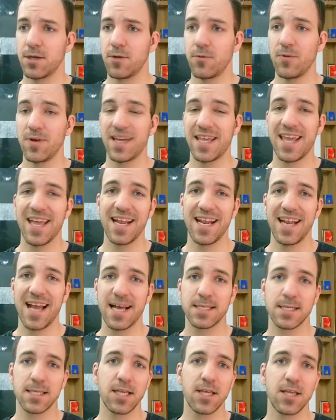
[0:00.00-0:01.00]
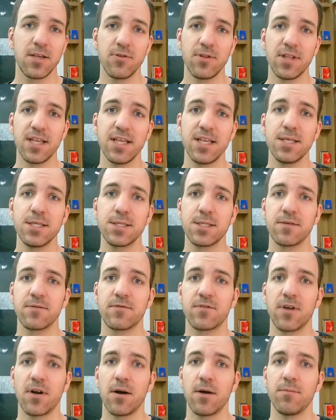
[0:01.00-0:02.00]
we can't execute these
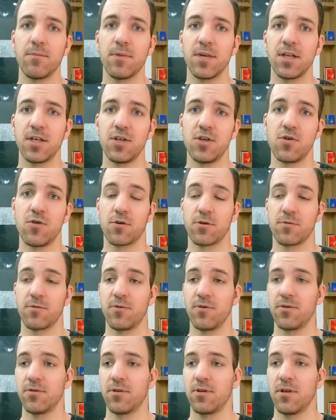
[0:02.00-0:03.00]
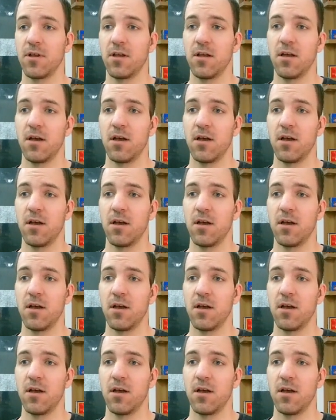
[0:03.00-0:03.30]
from normal,